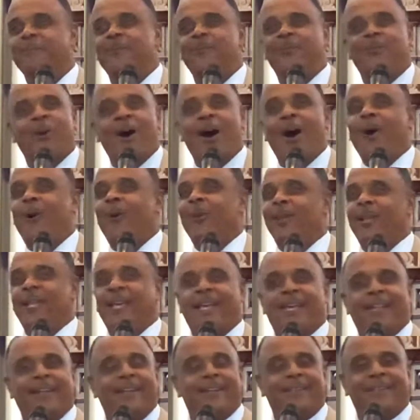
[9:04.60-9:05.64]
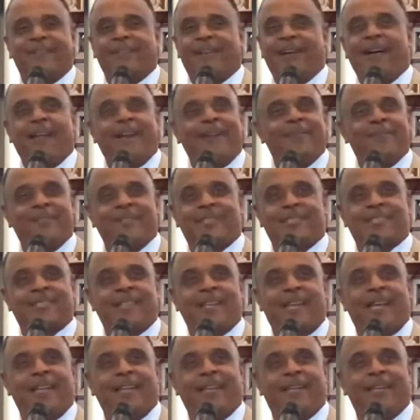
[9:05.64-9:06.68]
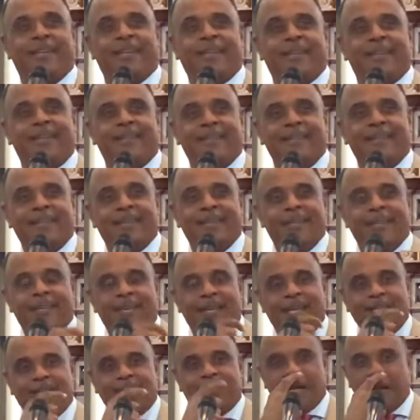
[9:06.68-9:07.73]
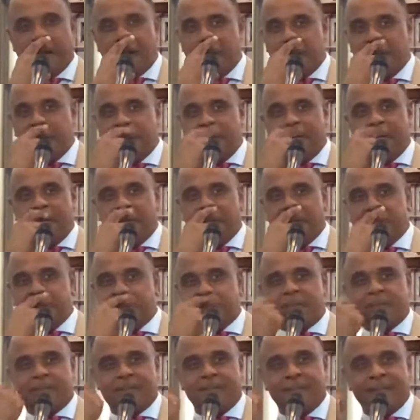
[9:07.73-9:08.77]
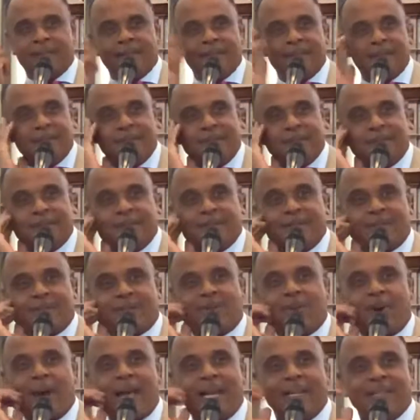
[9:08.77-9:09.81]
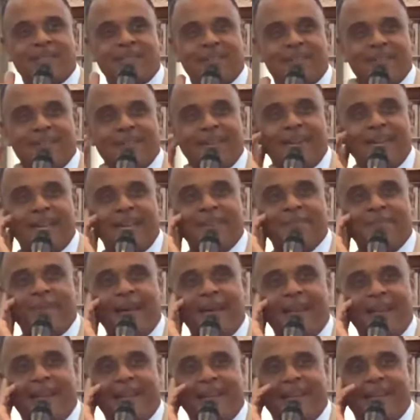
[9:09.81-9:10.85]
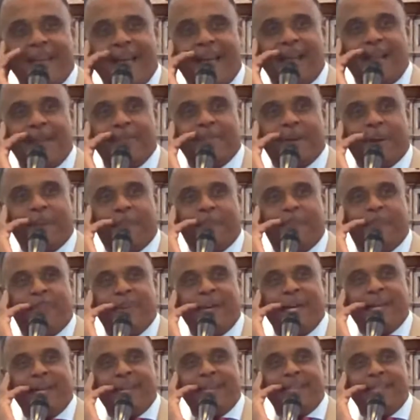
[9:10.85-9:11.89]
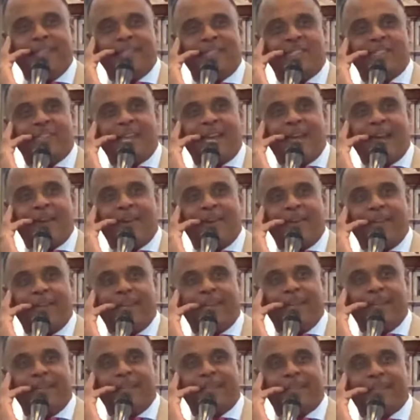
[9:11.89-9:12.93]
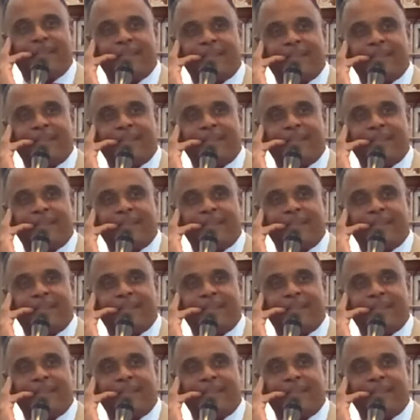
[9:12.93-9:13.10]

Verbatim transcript: rolling all of a sudden. He turned in his Chrysler, amen, and got him a Bentley chariot.